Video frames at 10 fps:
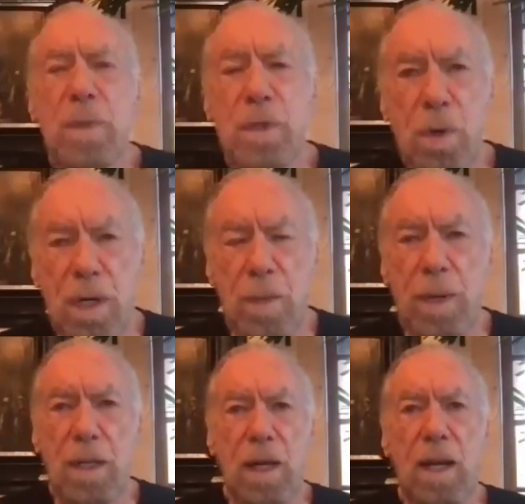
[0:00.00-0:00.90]
majority
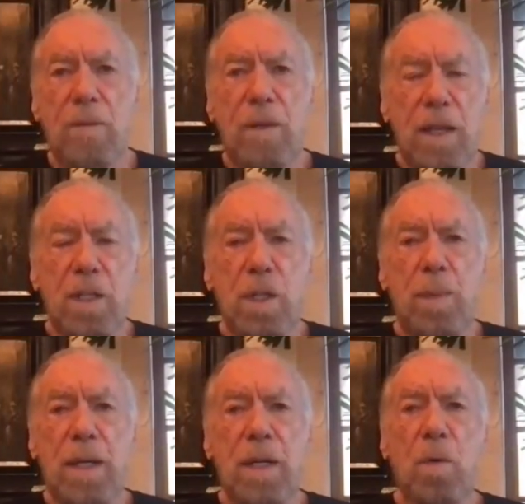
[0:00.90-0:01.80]
of my life is
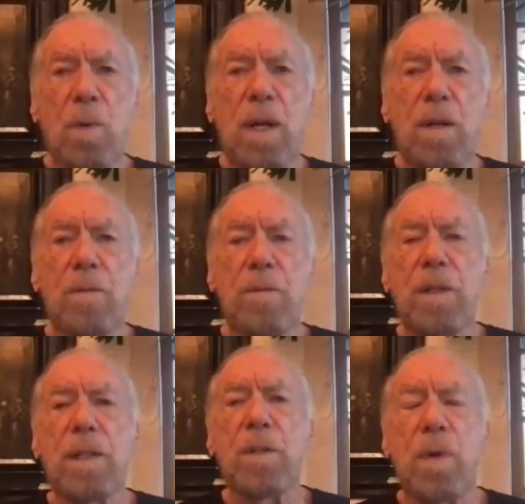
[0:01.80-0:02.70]
spent around
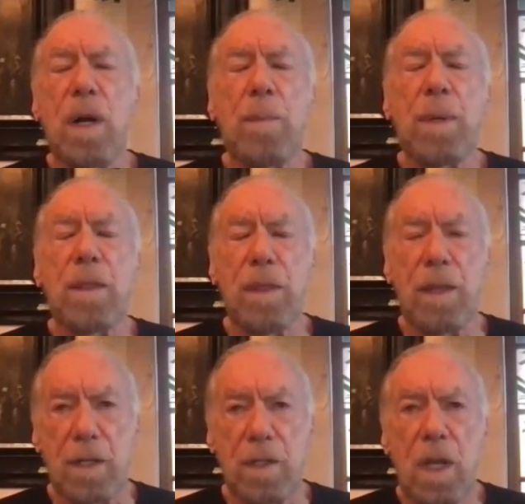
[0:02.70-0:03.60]
philanthropic
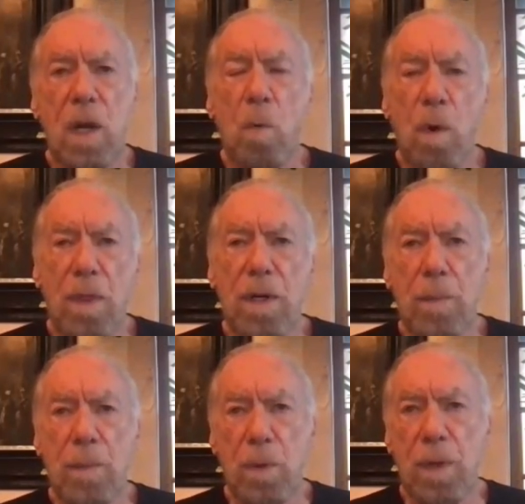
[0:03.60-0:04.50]
things, whether
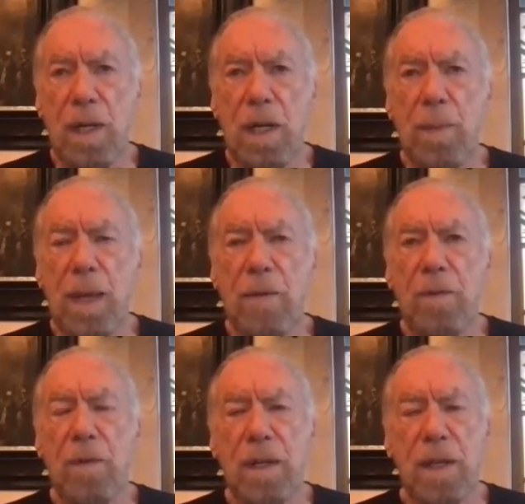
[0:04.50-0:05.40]
I'm doing it on behalf
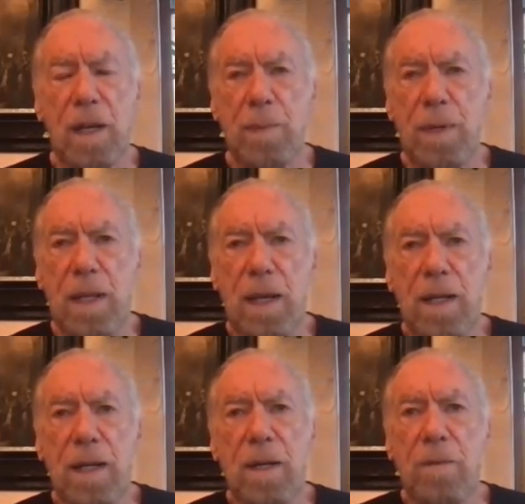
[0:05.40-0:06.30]
of a company,
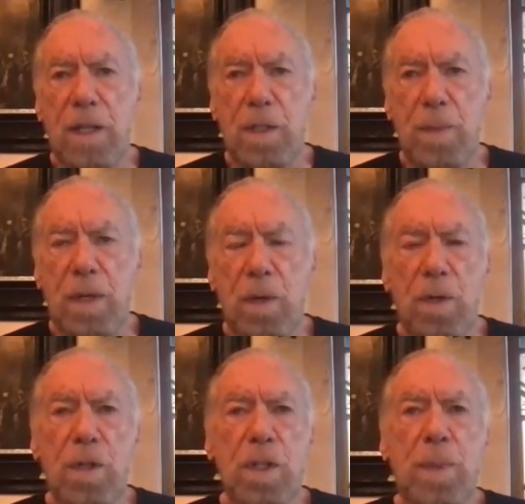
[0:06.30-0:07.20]
an investment, or
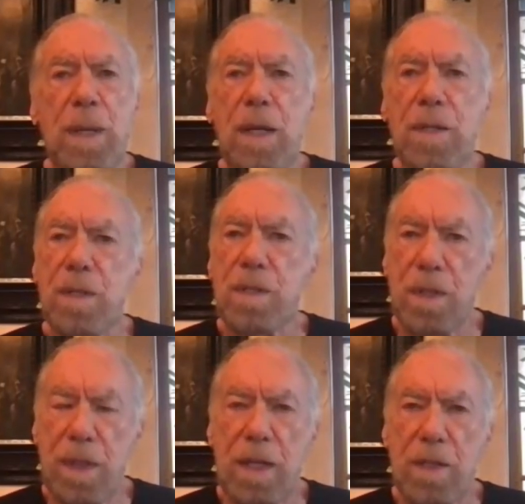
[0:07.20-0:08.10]
just because it's the
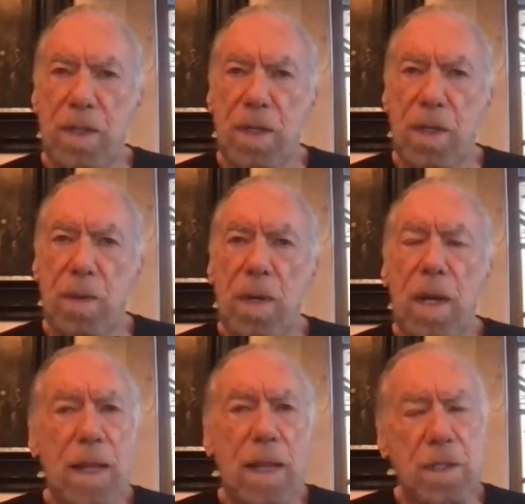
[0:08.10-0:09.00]
things to do.
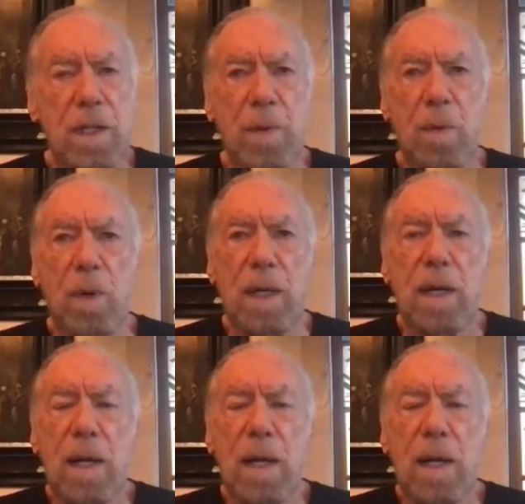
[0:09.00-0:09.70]
That's number one.